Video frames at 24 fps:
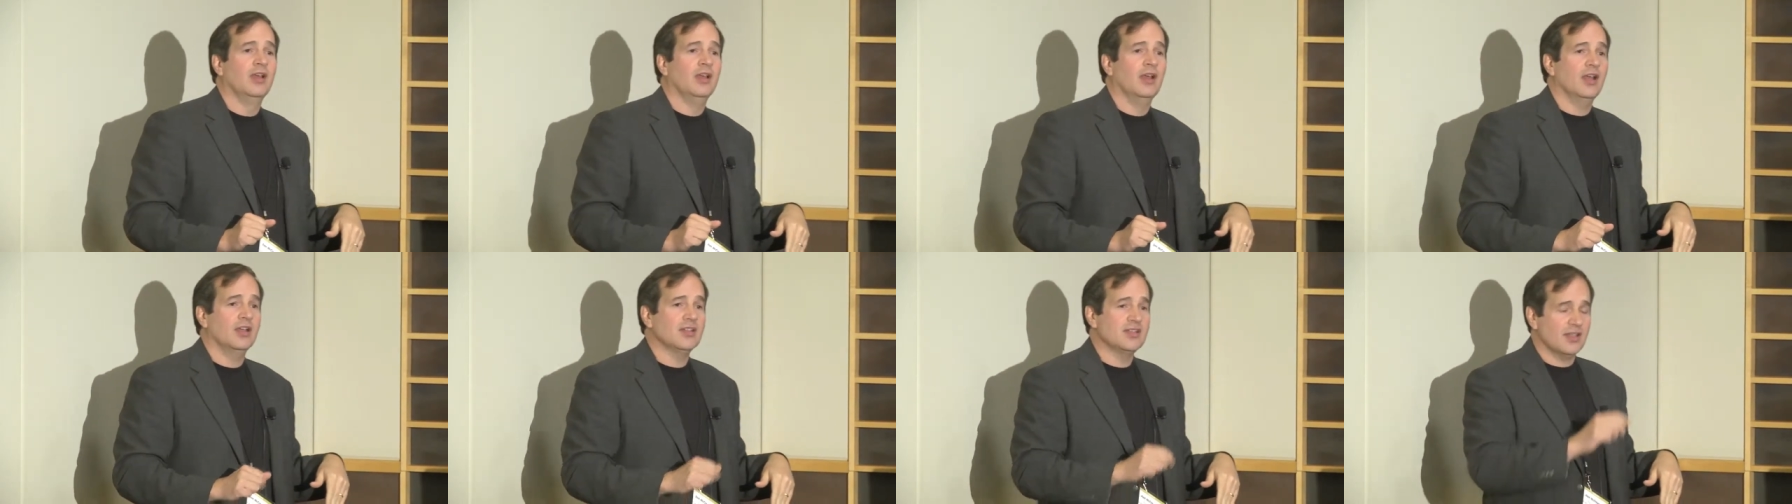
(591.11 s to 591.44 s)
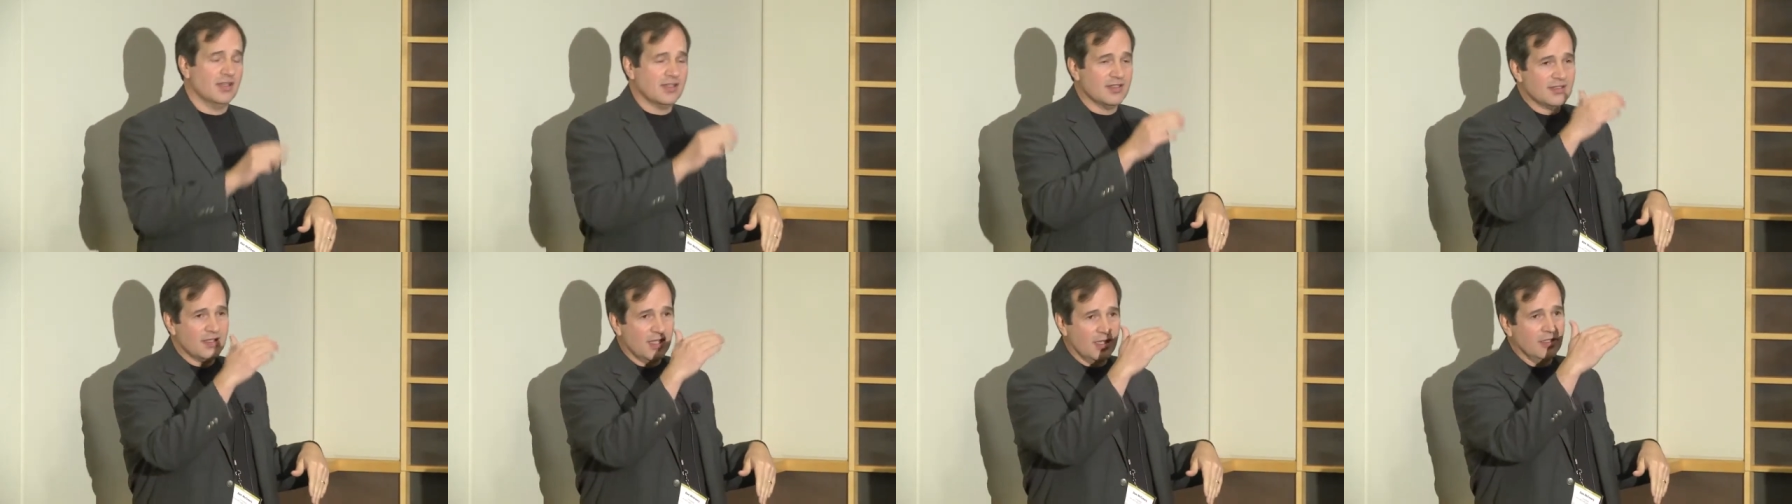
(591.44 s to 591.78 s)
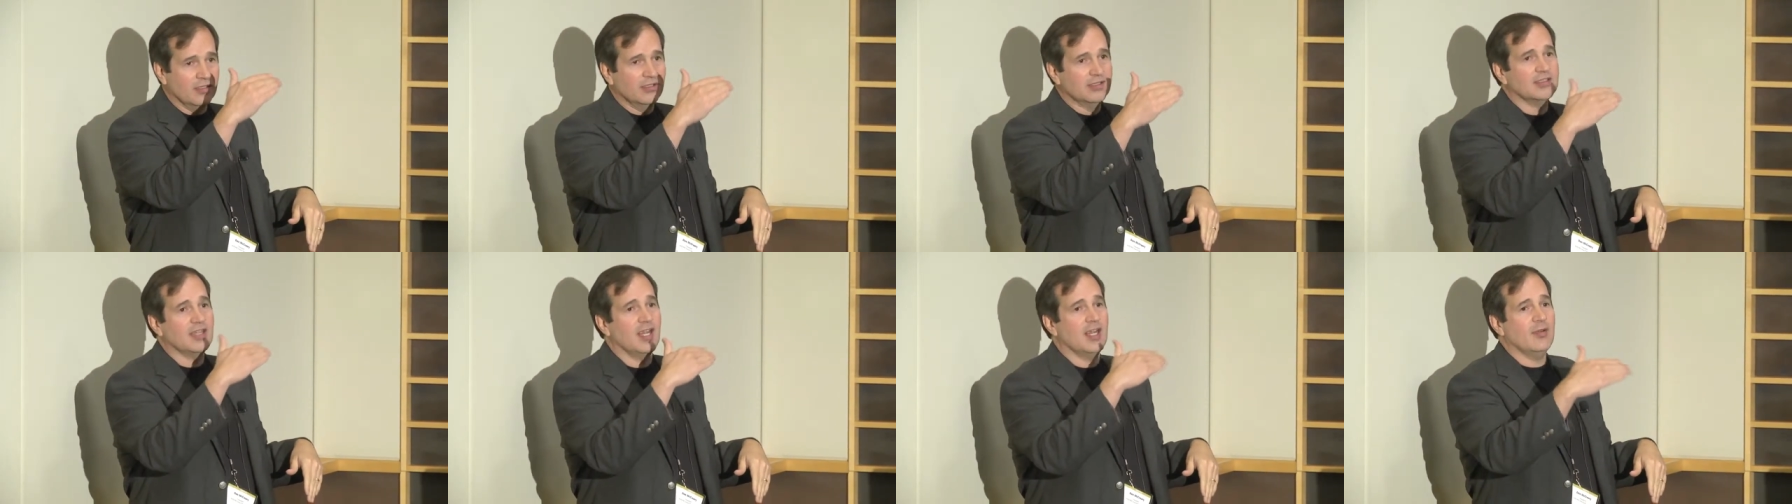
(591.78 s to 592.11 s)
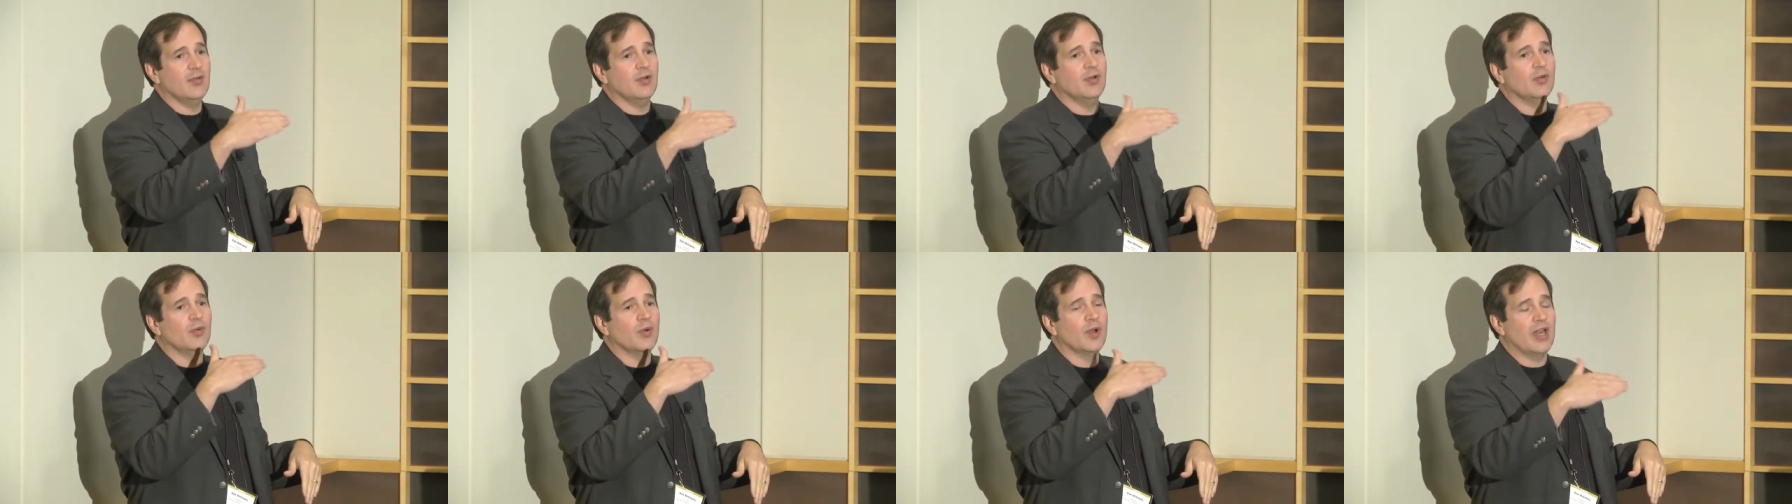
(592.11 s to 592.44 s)
That's a single
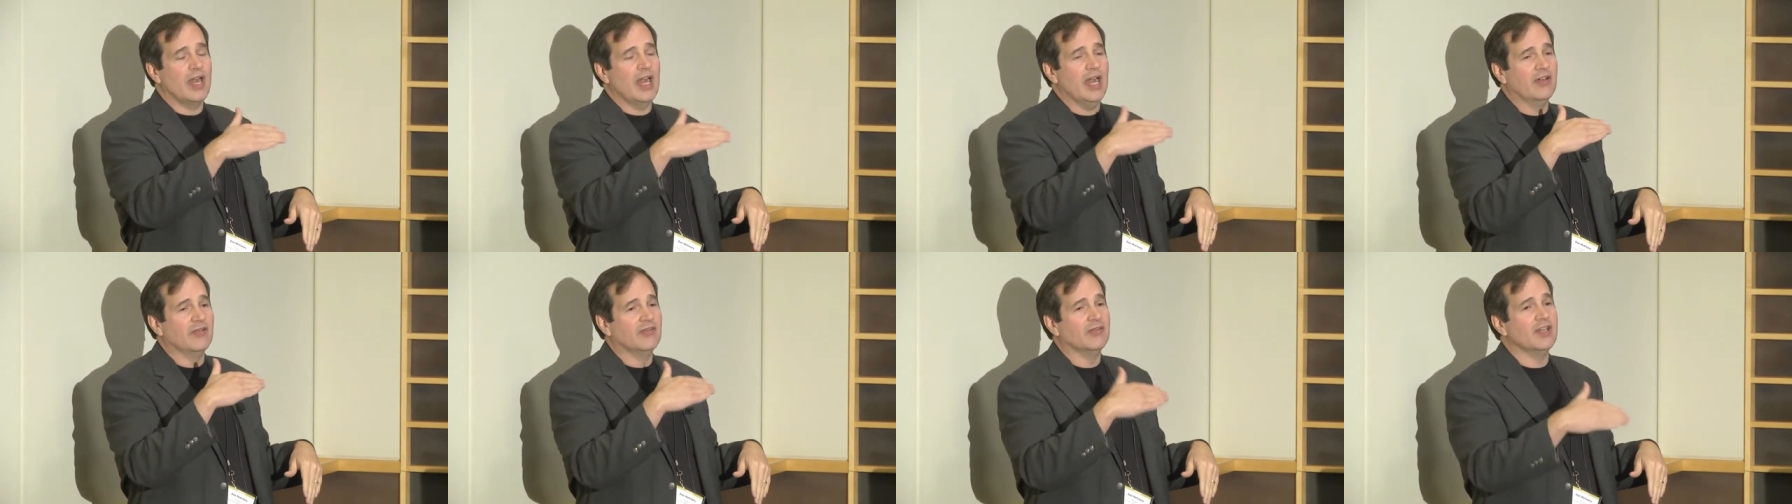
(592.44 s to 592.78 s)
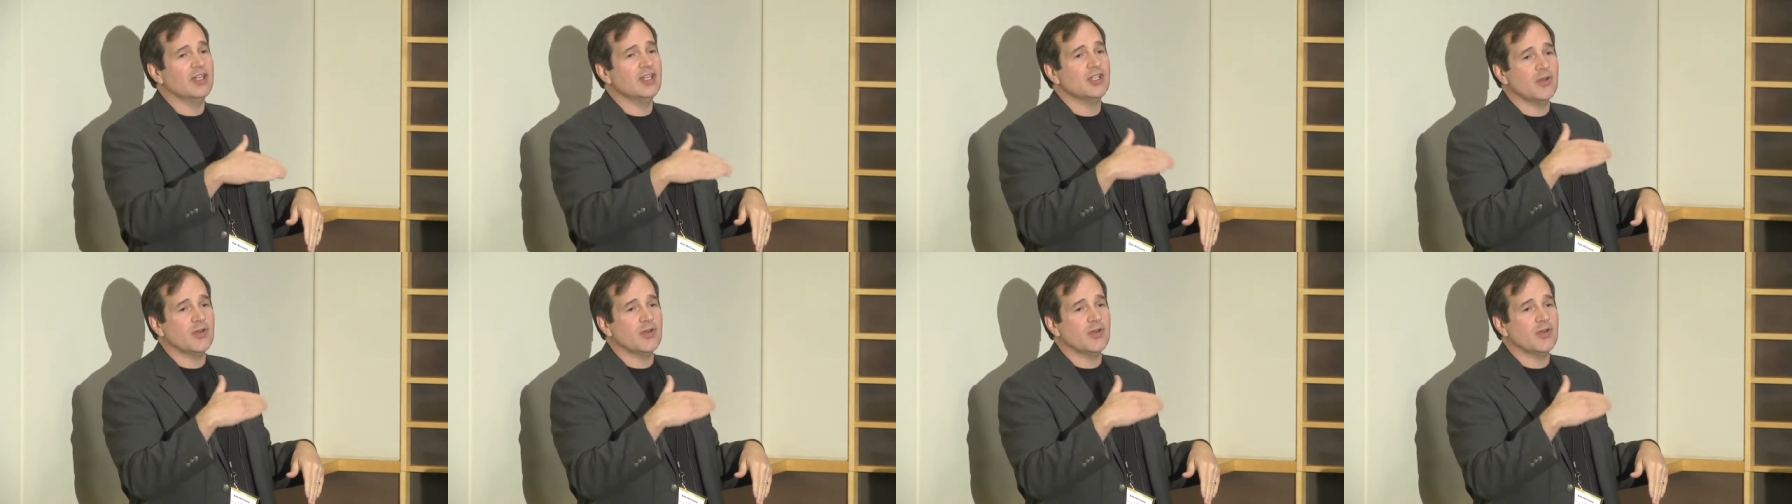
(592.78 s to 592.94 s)
table where every